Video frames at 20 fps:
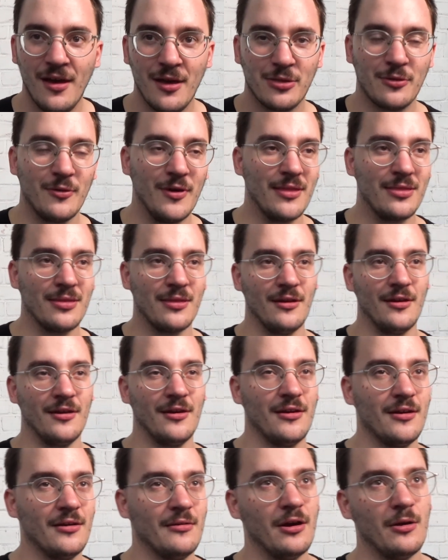So it's
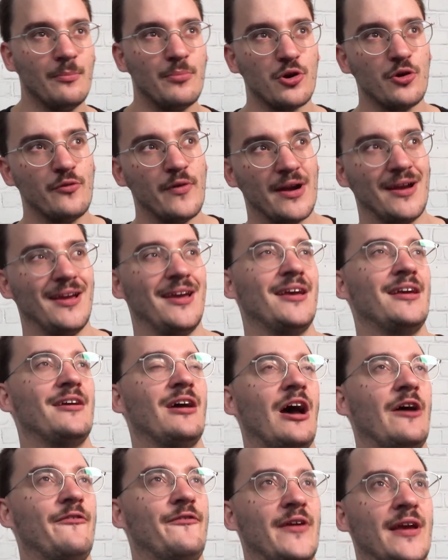uh, a brewery,
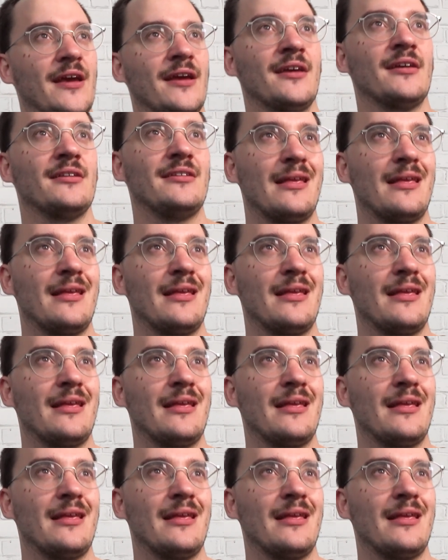I think,